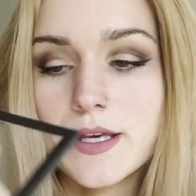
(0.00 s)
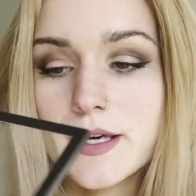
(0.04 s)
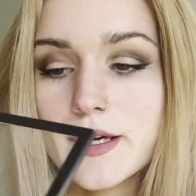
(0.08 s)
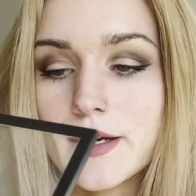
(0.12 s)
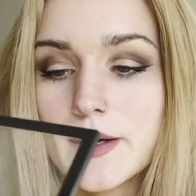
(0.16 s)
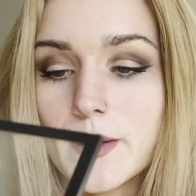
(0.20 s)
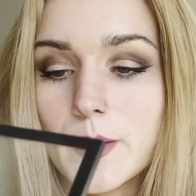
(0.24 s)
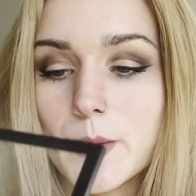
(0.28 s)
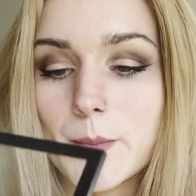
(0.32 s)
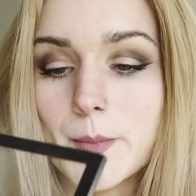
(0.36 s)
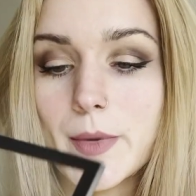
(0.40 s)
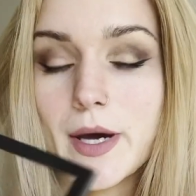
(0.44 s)

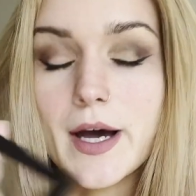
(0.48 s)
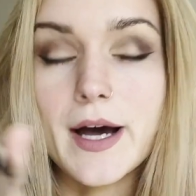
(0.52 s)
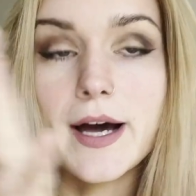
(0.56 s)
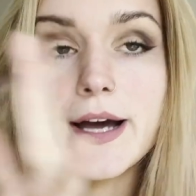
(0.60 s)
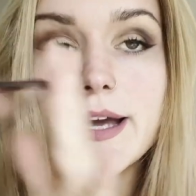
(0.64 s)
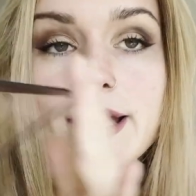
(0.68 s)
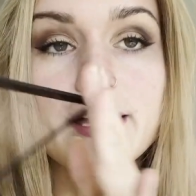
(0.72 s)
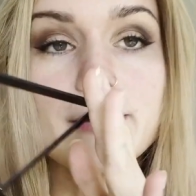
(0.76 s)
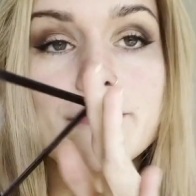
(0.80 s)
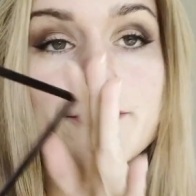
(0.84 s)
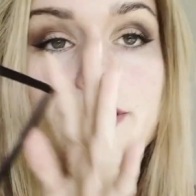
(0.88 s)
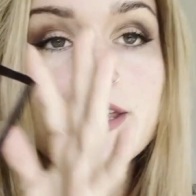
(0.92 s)
I
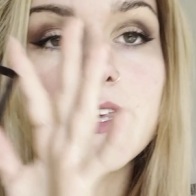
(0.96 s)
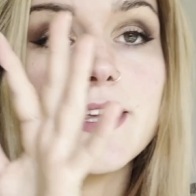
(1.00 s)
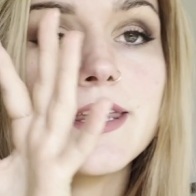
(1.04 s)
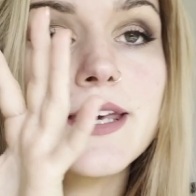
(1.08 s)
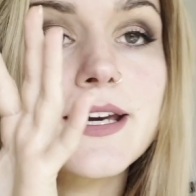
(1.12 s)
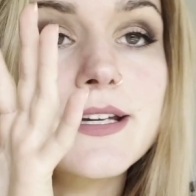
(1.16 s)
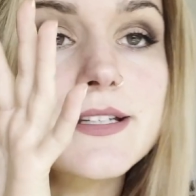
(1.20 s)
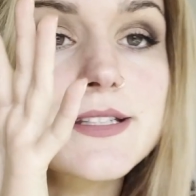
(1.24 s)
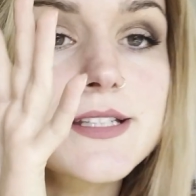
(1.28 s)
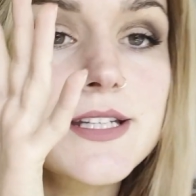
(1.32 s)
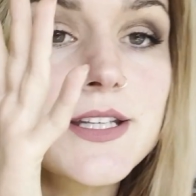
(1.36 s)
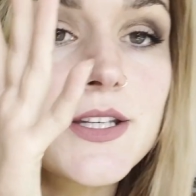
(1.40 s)
have
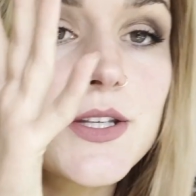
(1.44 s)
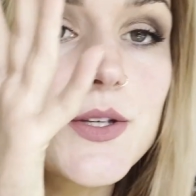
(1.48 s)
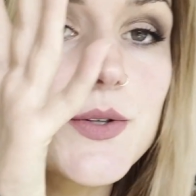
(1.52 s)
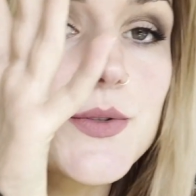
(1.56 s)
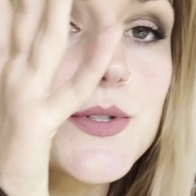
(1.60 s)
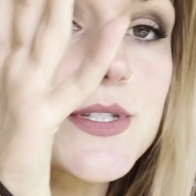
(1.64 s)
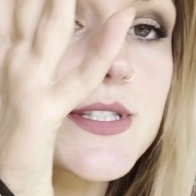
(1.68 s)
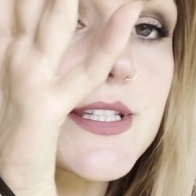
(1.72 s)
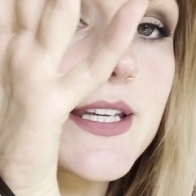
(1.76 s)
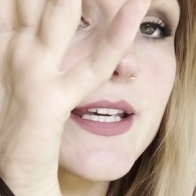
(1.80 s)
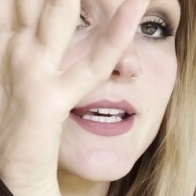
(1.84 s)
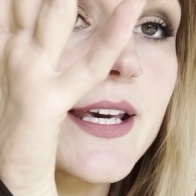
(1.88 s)
yet to
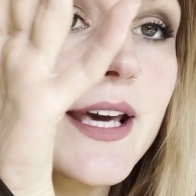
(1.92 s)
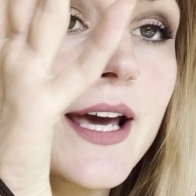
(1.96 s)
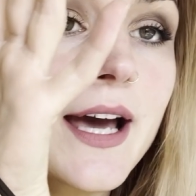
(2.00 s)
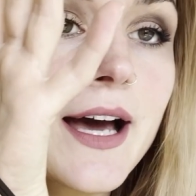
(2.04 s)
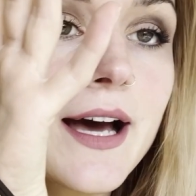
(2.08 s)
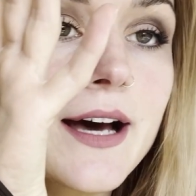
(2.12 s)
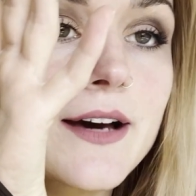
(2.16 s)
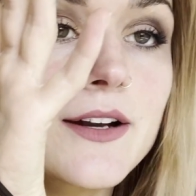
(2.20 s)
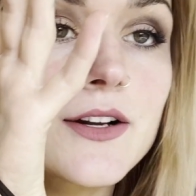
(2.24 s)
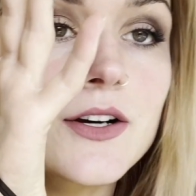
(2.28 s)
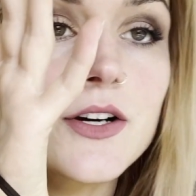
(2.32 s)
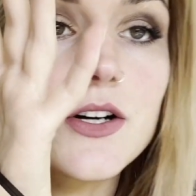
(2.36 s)
use it
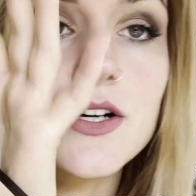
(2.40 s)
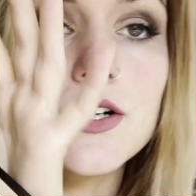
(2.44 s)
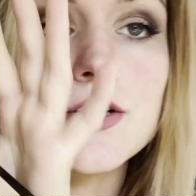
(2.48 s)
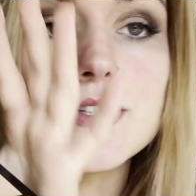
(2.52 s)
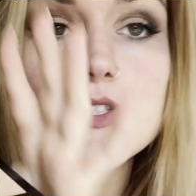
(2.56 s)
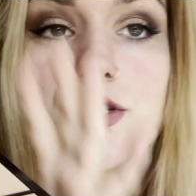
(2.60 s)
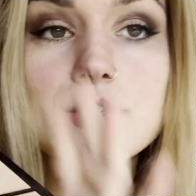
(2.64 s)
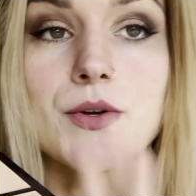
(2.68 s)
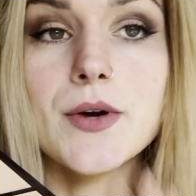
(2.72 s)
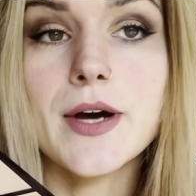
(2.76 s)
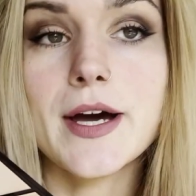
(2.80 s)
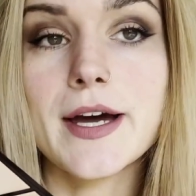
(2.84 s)
at all,
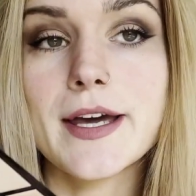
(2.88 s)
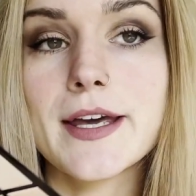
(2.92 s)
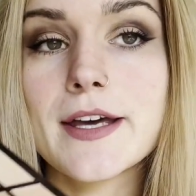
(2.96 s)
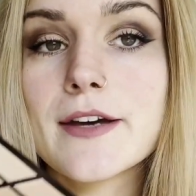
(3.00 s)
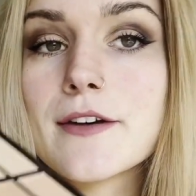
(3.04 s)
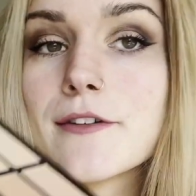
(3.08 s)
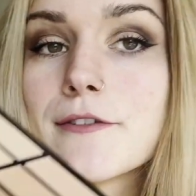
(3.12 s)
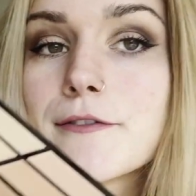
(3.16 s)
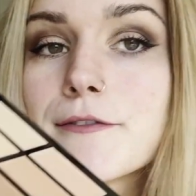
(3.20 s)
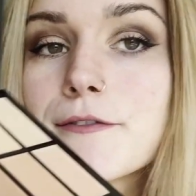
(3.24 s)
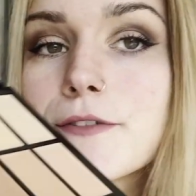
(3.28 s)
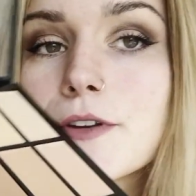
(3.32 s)
so I
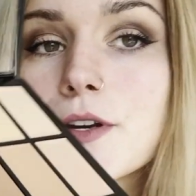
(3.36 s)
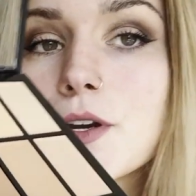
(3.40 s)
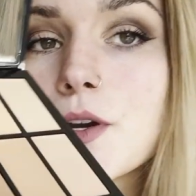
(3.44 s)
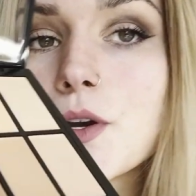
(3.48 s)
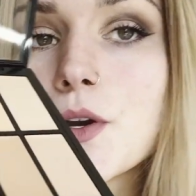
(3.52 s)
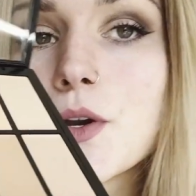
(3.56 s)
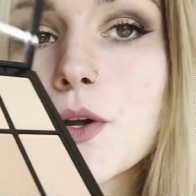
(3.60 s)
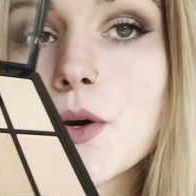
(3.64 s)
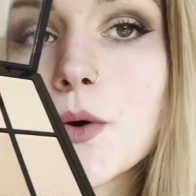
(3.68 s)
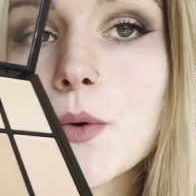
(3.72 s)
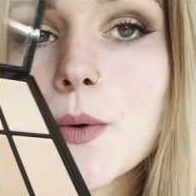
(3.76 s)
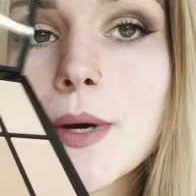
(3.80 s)
have
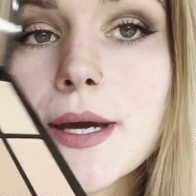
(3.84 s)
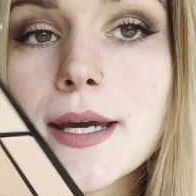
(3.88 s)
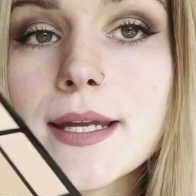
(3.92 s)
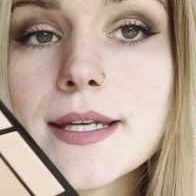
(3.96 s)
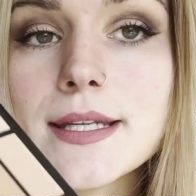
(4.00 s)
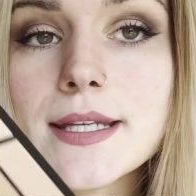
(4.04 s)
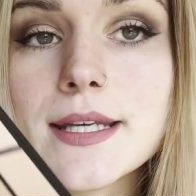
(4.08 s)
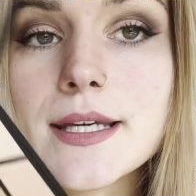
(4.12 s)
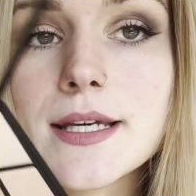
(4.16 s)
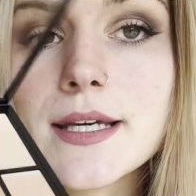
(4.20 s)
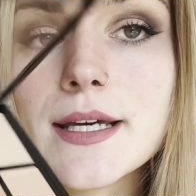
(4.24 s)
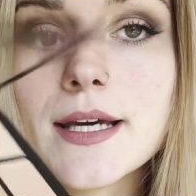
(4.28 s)
no
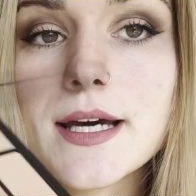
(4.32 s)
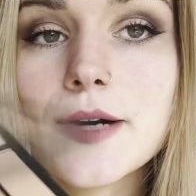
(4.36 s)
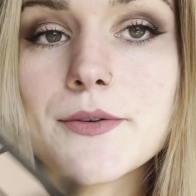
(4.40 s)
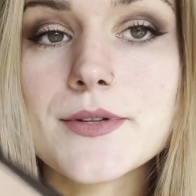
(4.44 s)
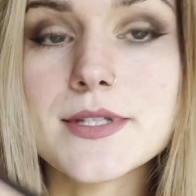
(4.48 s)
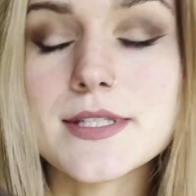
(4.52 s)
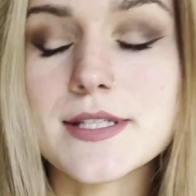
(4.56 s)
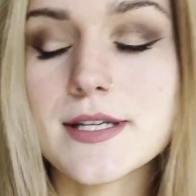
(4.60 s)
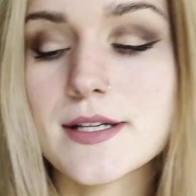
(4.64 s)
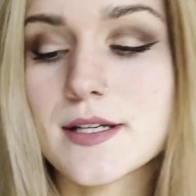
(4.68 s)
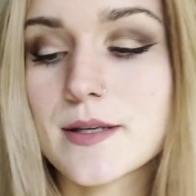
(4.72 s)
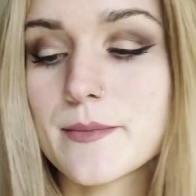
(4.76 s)
idea how
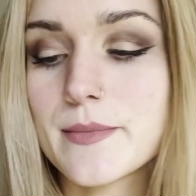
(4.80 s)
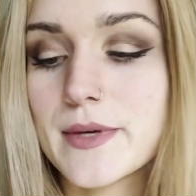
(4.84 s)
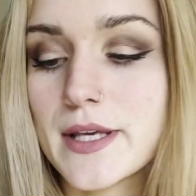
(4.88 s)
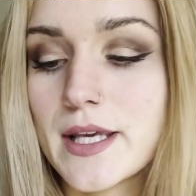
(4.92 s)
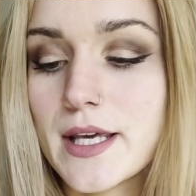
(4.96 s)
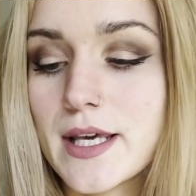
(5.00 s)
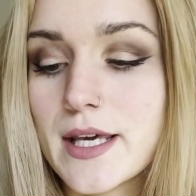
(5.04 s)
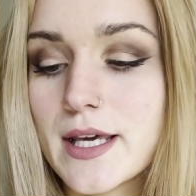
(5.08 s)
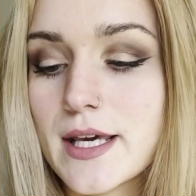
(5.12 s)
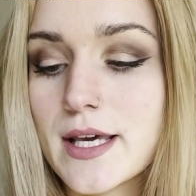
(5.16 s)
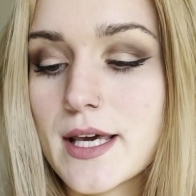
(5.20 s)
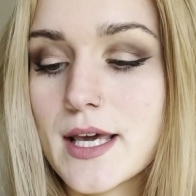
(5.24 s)
it's gonna
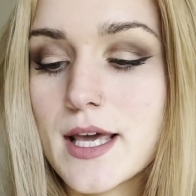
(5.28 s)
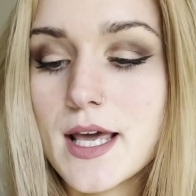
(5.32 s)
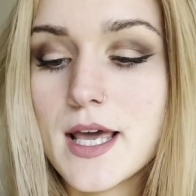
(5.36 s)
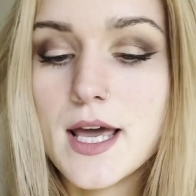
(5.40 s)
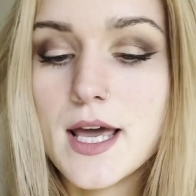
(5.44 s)
be.